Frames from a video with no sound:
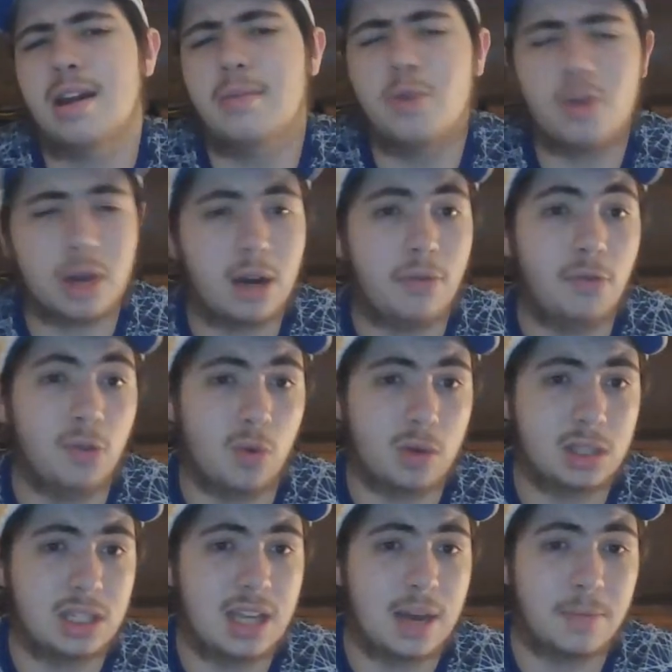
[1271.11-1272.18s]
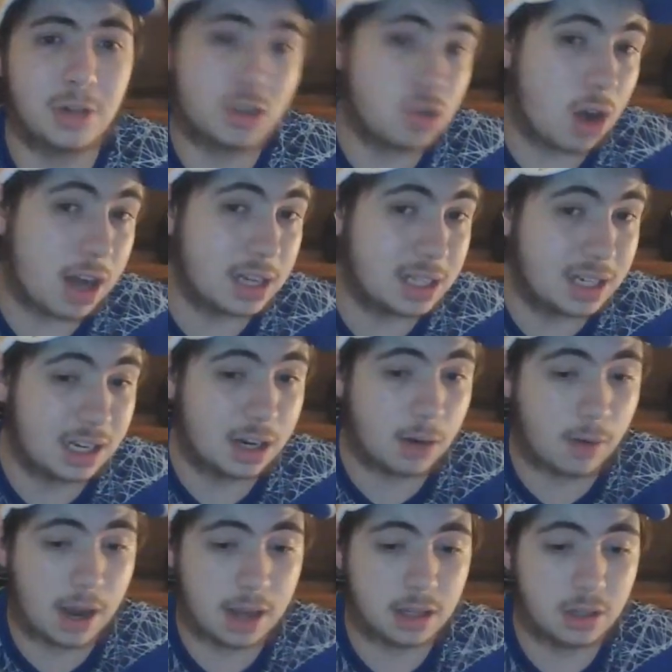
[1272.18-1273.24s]
I'm not going to force you, but try to stick
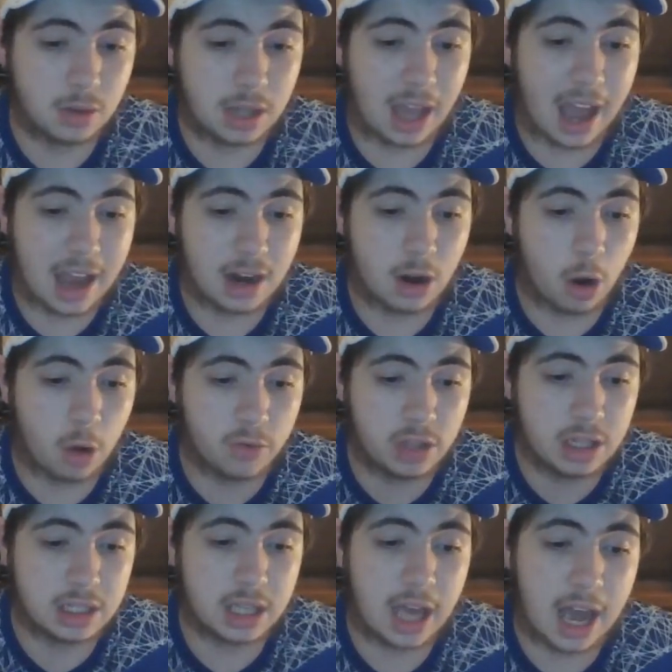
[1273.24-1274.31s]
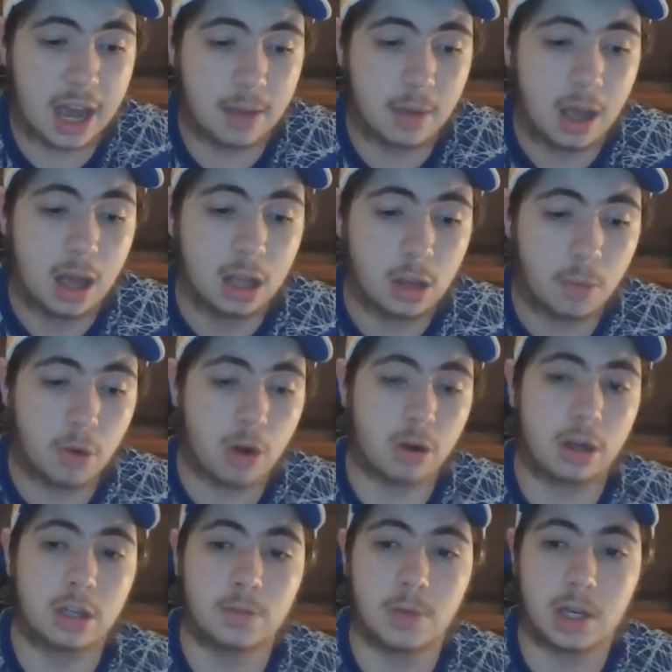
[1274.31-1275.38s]
around till the end of this game, the
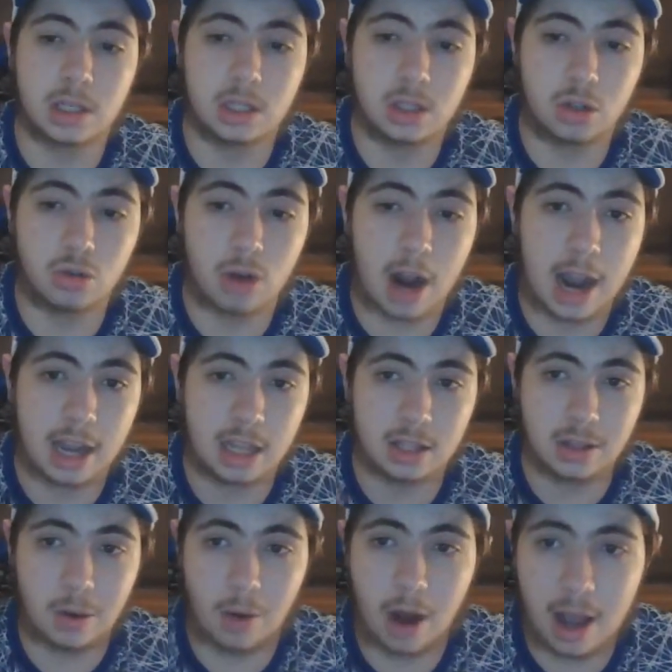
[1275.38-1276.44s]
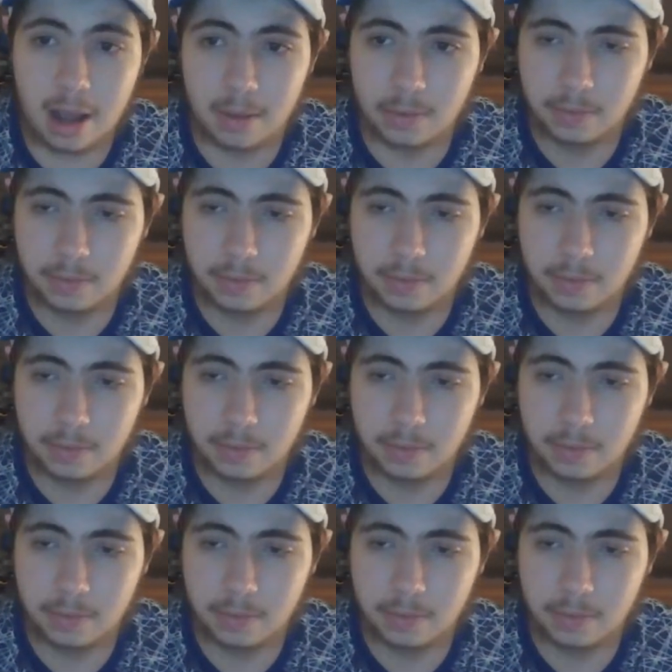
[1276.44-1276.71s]
Broncos versus the Dragons, all right?